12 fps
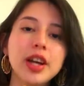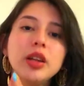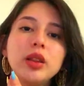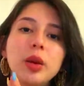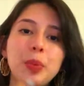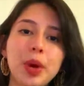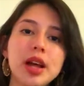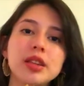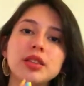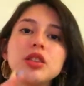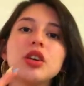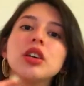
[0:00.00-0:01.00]
It
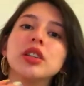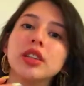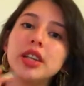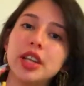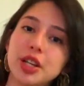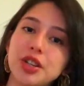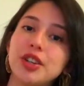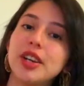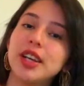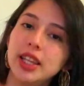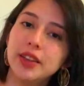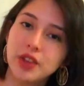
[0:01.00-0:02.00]
depends on each
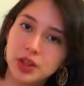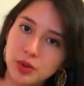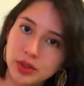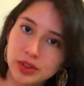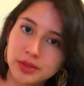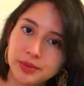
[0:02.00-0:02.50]
individual.